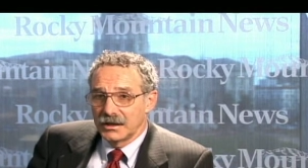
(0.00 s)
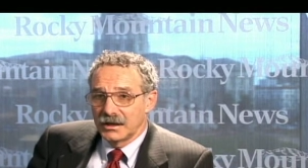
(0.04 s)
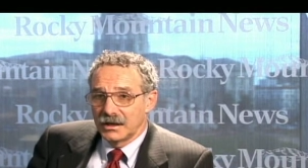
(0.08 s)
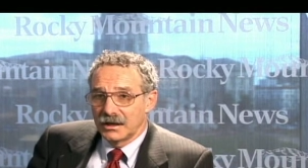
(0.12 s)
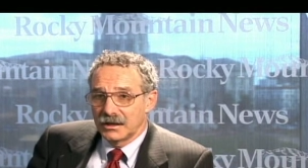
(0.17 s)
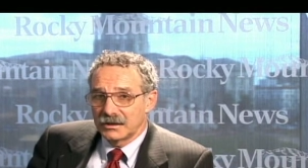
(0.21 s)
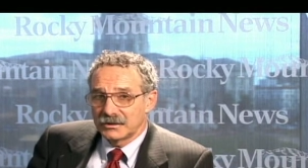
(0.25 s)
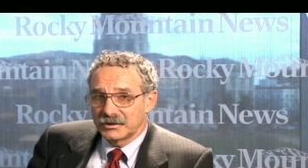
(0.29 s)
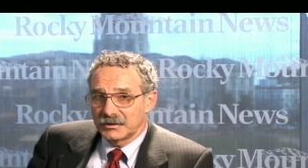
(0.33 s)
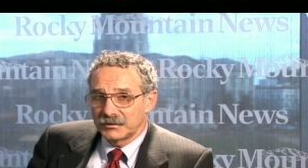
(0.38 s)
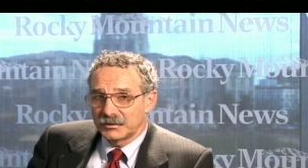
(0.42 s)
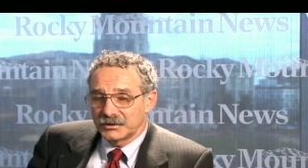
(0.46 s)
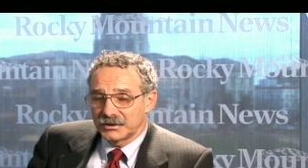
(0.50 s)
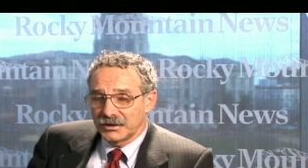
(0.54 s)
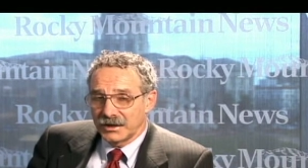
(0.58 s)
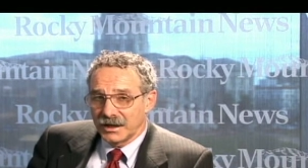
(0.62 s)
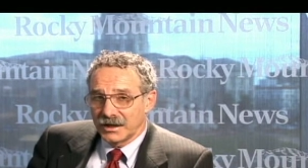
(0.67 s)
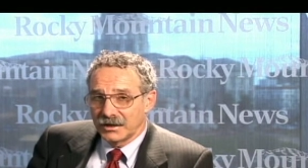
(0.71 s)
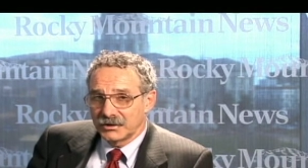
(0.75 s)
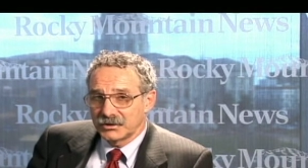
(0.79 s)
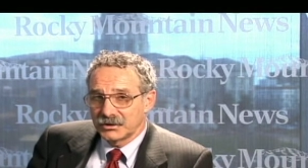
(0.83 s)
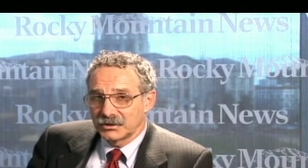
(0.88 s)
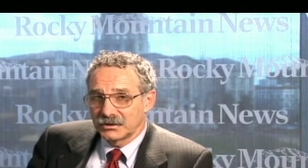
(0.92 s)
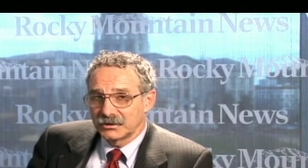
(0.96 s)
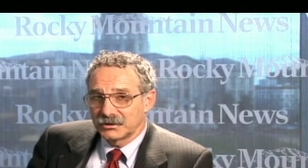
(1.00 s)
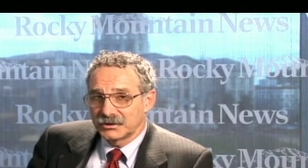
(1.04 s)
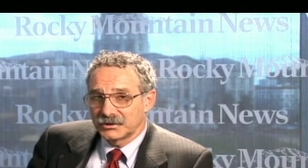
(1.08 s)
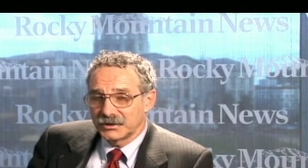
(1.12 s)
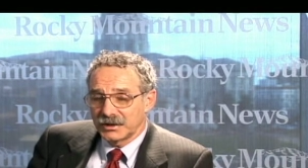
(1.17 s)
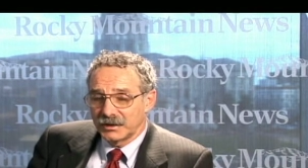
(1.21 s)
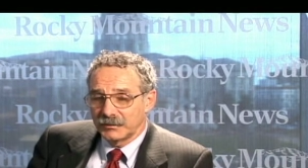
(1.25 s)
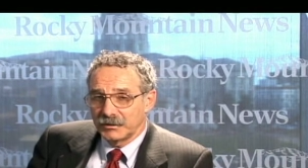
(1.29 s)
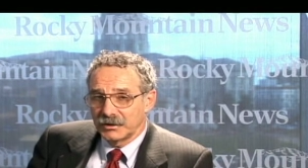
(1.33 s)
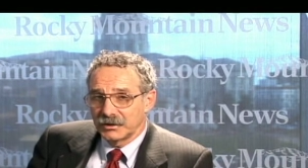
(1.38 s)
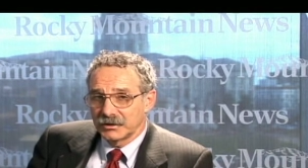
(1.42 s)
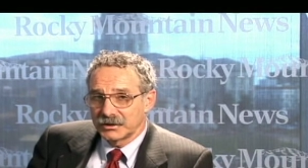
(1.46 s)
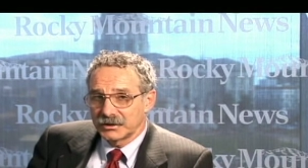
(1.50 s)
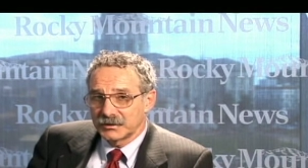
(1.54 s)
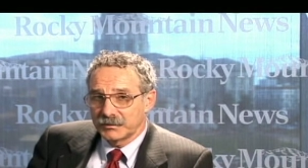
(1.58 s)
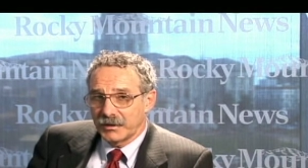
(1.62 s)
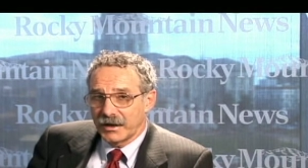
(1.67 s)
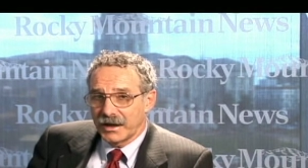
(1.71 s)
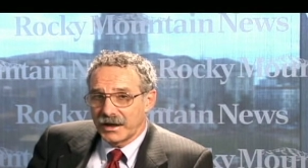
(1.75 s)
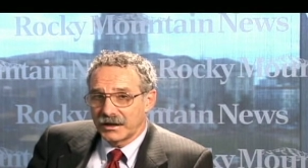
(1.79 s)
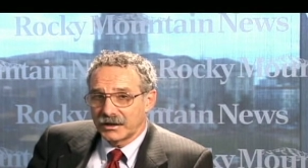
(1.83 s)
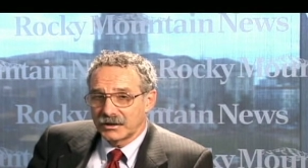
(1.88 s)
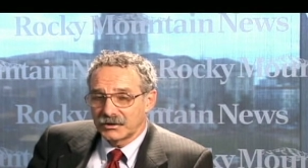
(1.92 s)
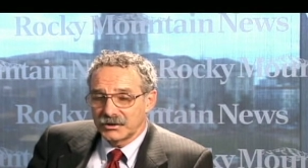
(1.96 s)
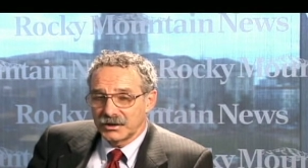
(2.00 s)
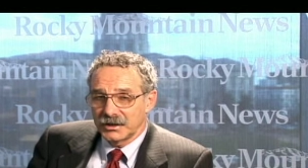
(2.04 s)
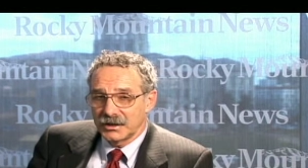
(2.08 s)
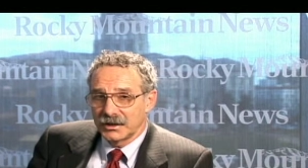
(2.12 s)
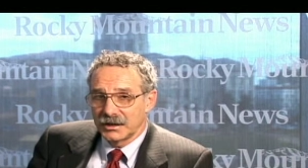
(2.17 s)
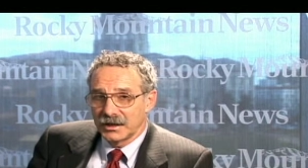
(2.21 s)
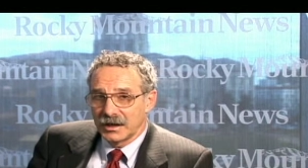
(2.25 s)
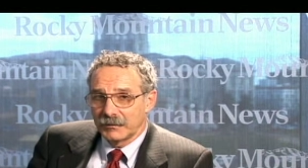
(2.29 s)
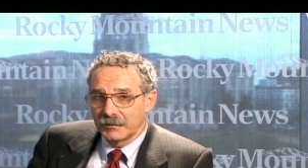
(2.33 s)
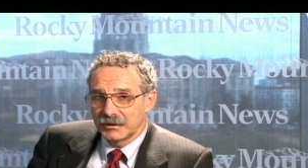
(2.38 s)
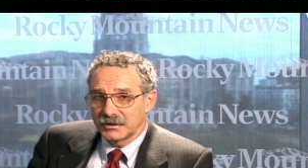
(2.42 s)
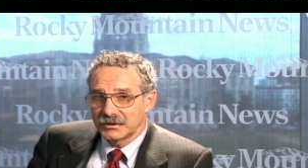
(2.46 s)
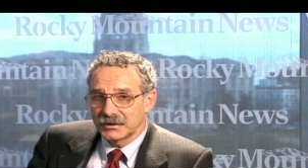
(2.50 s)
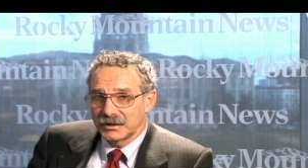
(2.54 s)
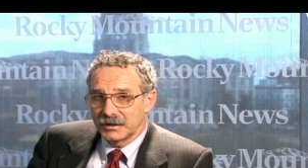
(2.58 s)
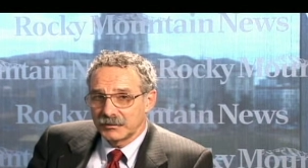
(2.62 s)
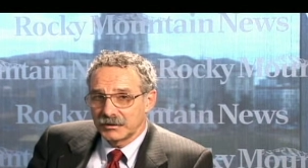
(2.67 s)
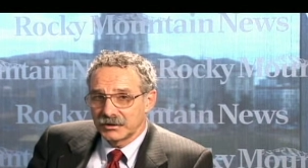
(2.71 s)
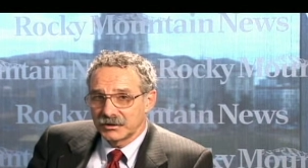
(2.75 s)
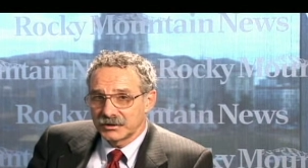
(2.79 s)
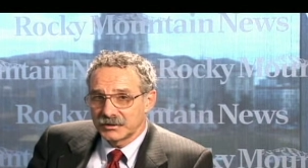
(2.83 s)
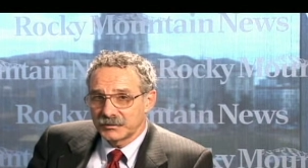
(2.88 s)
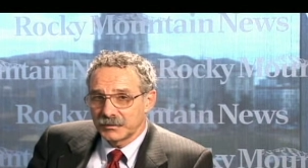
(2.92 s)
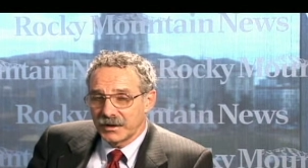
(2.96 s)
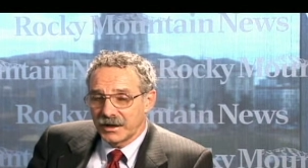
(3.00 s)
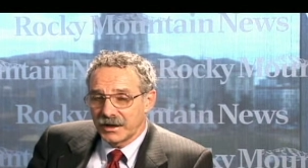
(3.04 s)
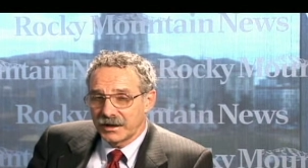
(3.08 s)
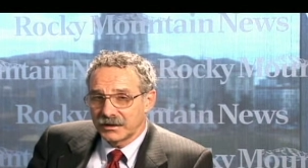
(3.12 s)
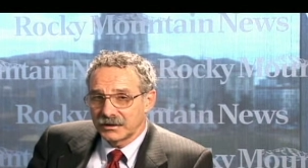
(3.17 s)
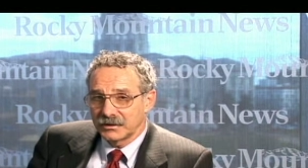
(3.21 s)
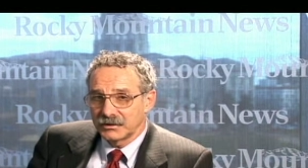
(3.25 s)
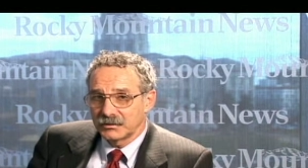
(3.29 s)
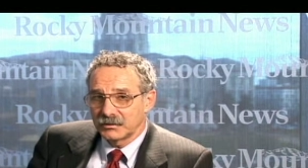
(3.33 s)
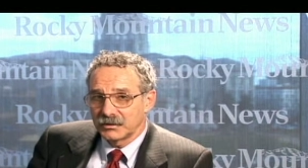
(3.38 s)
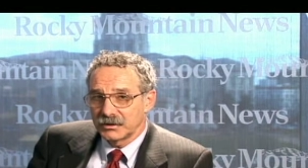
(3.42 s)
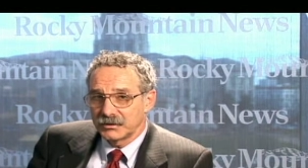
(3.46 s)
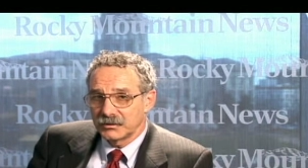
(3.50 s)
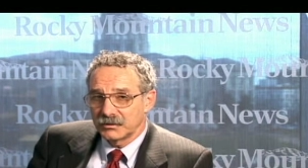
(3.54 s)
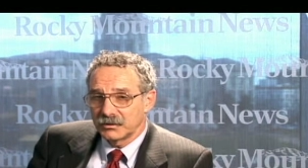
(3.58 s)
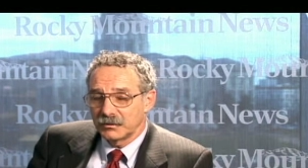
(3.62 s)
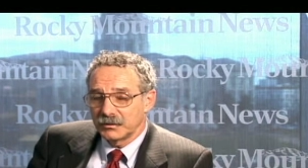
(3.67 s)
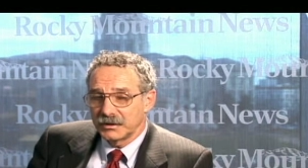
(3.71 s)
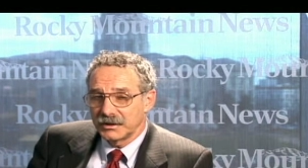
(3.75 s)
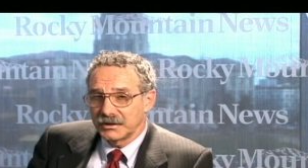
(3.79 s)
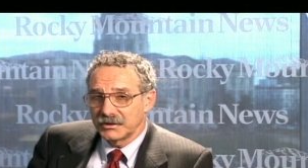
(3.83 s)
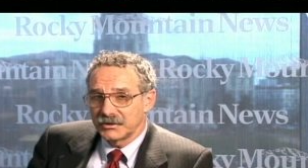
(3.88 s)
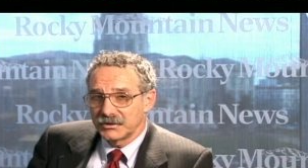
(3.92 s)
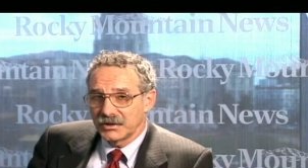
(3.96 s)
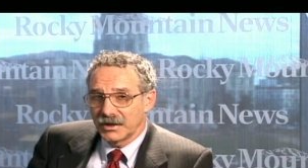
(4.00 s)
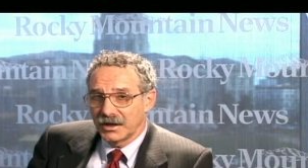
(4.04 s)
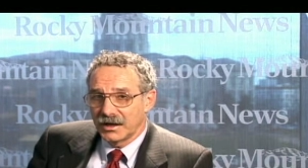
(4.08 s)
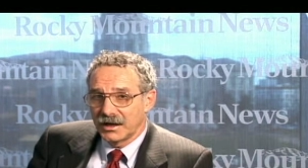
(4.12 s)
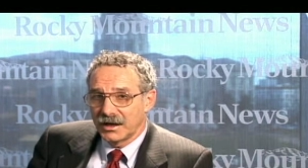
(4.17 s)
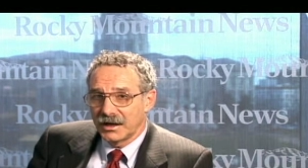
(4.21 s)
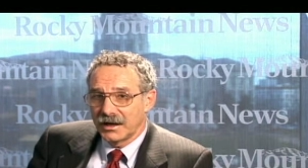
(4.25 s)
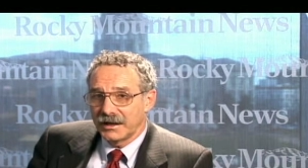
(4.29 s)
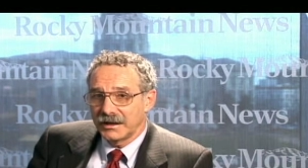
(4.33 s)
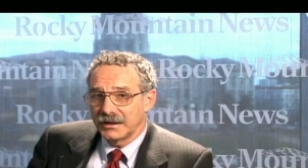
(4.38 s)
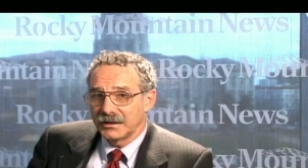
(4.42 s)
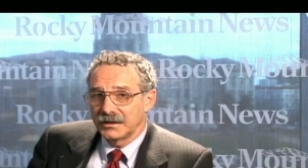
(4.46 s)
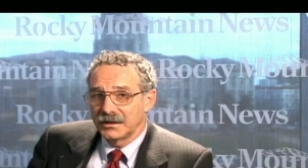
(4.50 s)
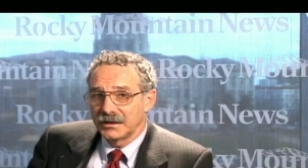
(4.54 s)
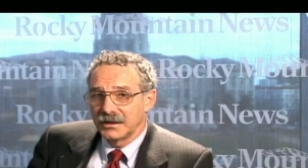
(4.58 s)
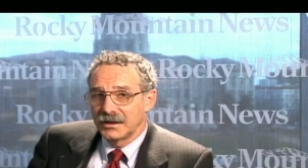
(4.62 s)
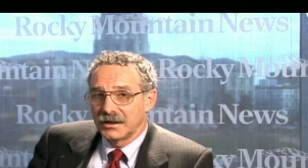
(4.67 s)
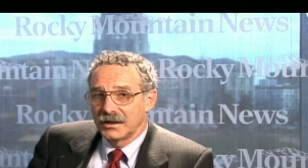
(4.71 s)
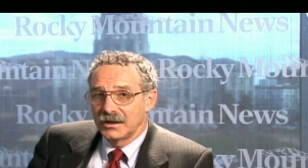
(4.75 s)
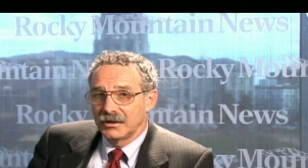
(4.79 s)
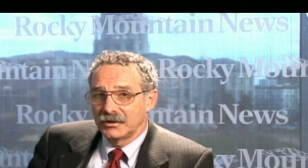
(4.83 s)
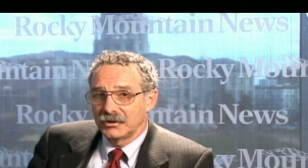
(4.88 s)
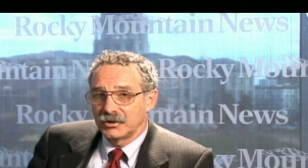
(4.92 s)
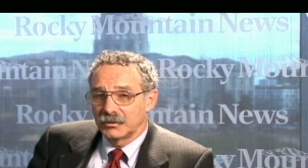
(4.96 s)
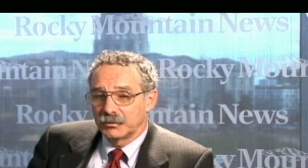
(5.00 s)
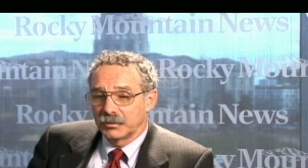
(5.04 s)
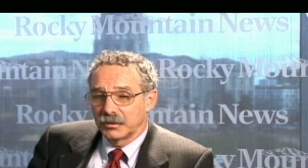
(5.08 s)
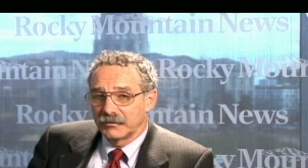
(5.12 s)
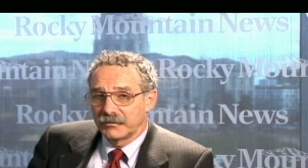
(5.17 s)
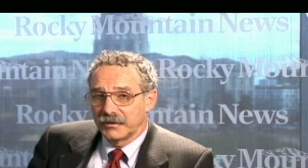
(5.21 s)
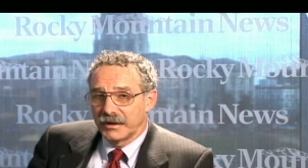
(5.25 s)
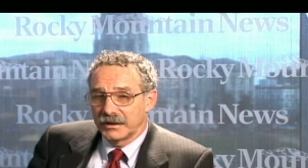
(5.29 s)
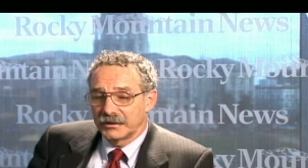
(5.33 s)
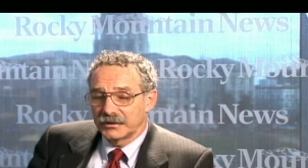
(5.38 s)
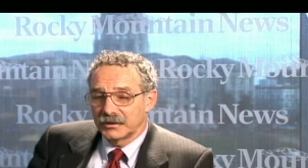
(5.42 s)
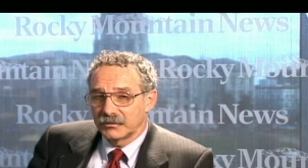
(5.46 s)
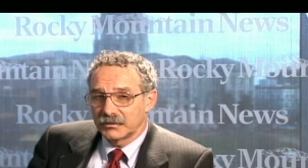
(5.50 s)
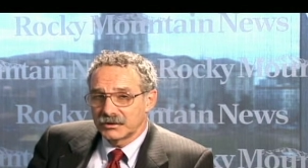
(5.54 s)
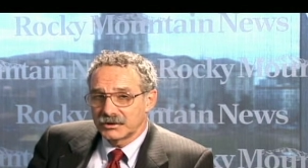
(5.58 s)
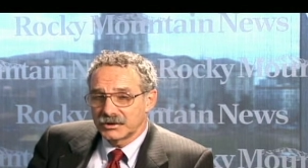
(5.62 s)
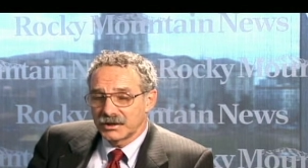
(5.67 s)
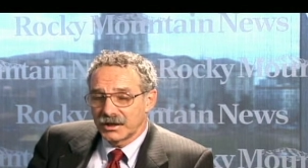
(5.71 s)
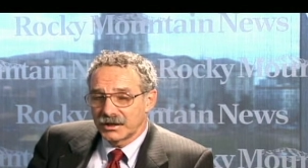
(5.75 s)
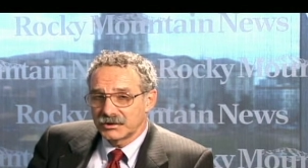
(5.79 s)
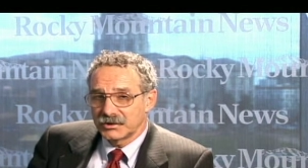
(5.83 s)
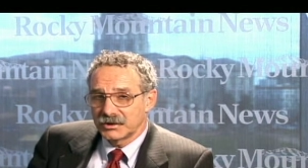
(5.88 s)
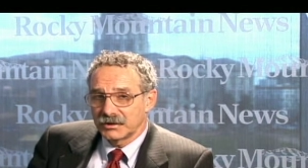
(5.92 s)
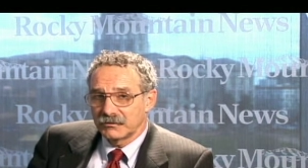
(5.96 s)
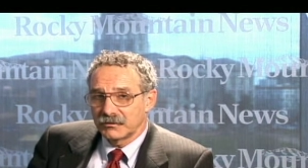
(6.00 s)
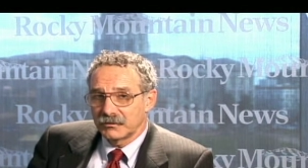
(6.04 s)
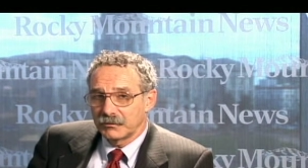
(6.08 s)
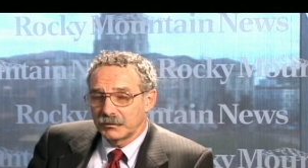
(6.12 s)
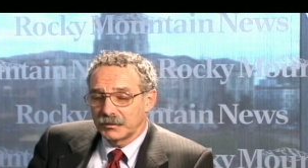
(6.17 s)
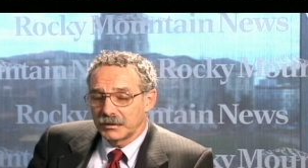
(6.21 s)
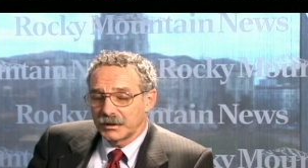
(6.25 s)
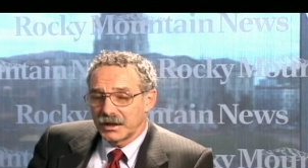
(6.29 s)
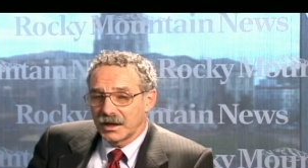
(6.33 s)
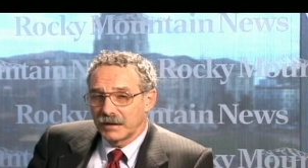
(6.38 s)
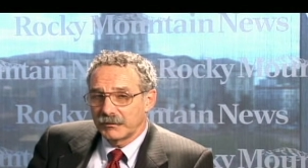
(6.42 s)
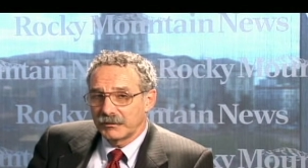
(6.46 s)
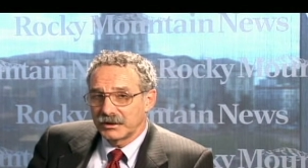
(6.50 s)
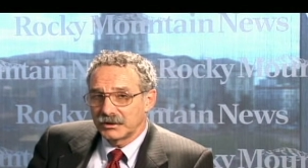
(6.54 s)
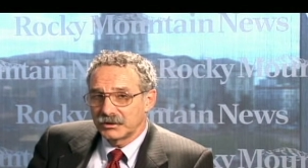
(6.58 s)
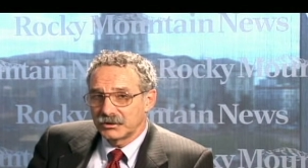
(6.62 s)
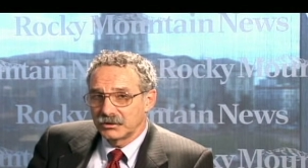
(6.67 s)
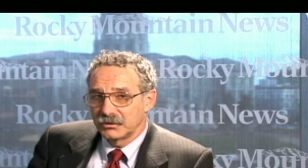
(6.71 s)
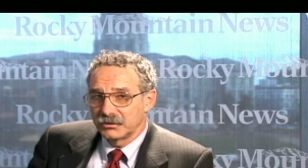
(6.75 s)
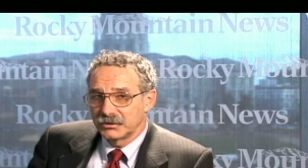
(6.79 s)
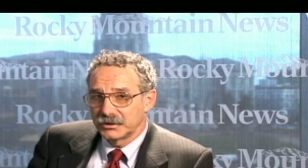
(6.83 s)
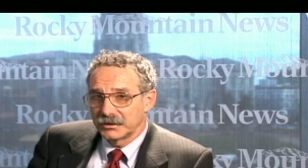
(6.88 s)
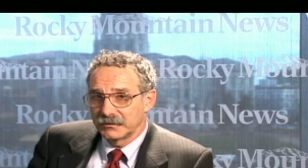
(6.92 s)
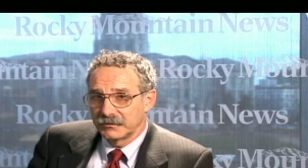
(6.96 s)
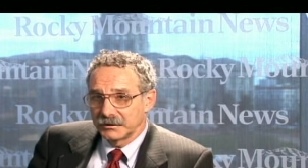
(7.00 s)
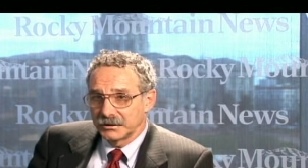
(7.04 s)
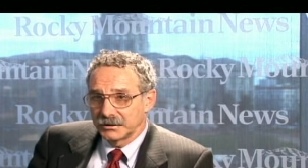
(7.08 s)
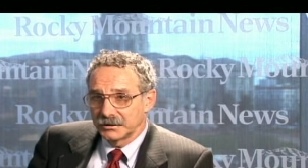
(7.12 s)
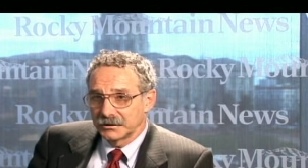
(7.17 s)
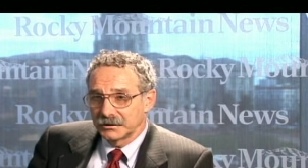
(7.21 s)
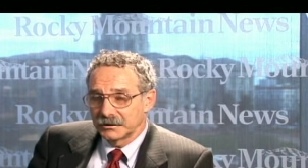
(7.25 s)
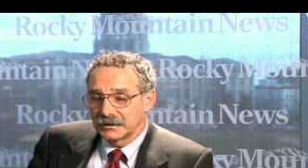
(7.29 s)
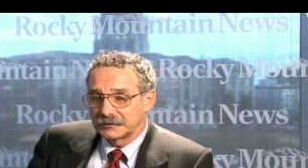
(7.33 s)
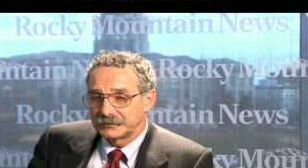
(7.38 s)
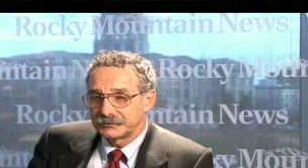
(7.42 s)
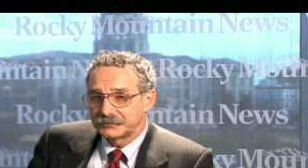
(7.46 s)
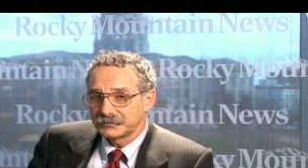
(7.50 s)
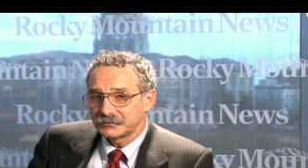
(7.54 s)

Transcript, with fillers: a substantial stimulus package, economic stimulus package, which will be designed to prevent the recession from becoming too severe